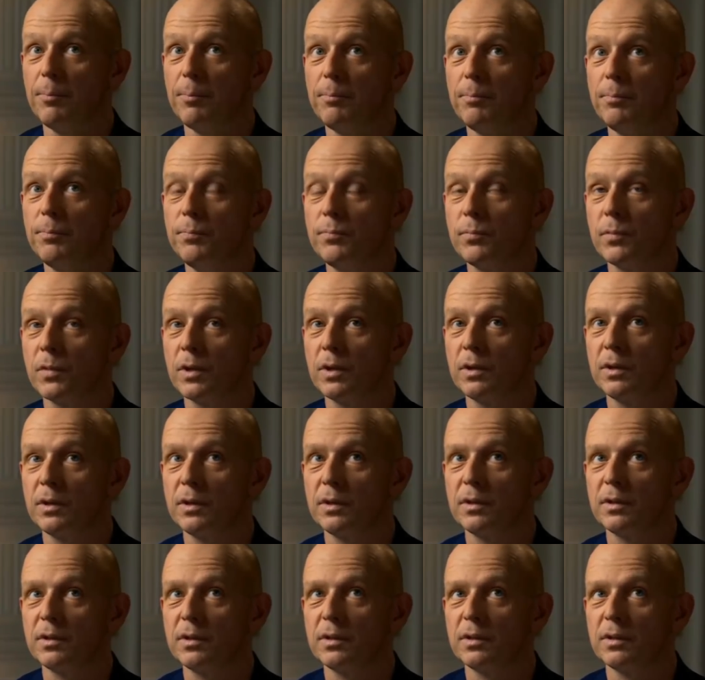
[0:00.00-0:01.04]
um,
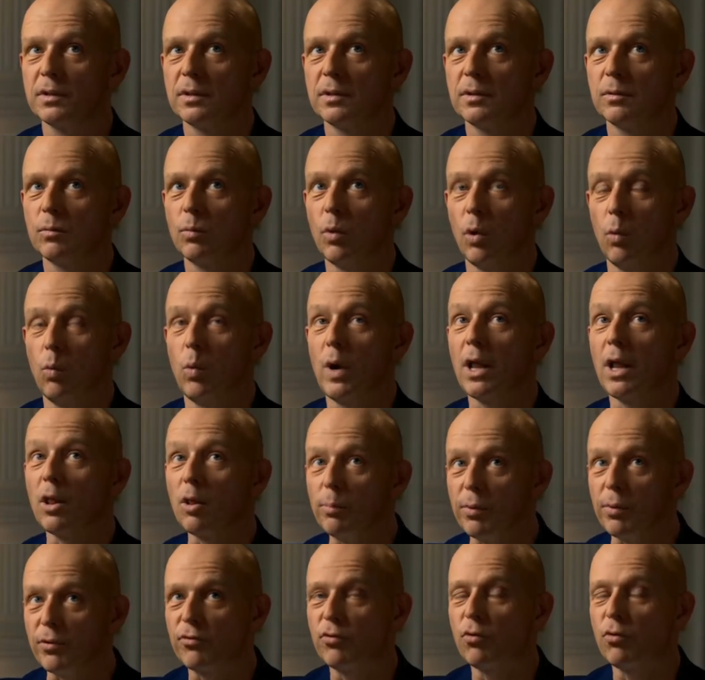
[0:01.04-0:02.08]
well,
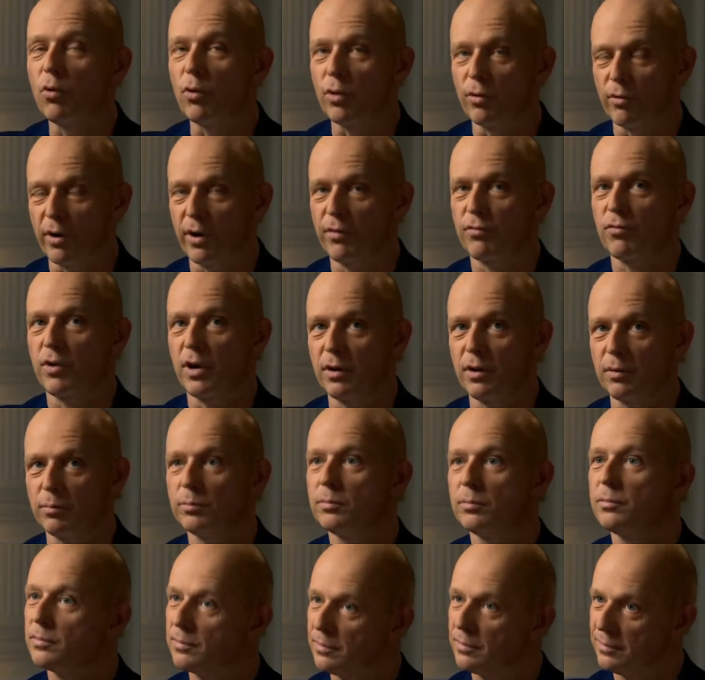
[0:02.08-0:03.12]
well before the
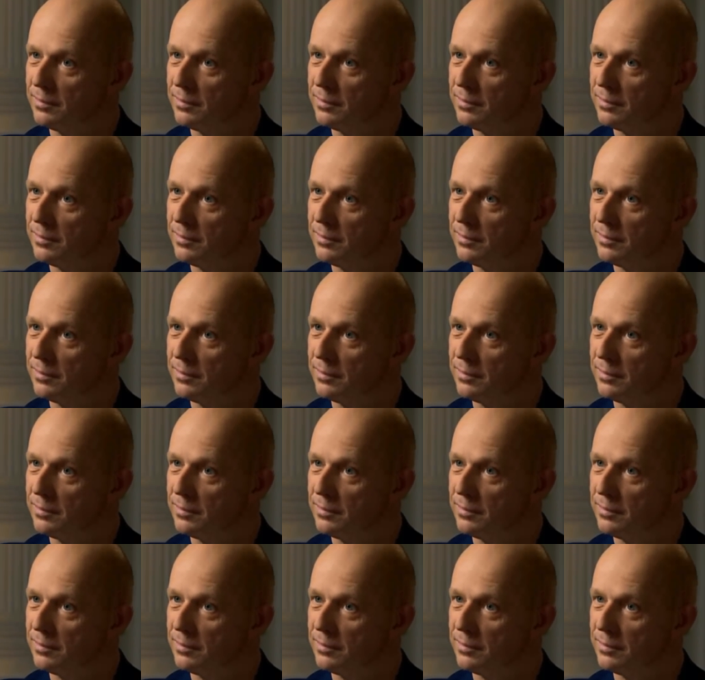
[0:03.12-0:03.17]
referendum.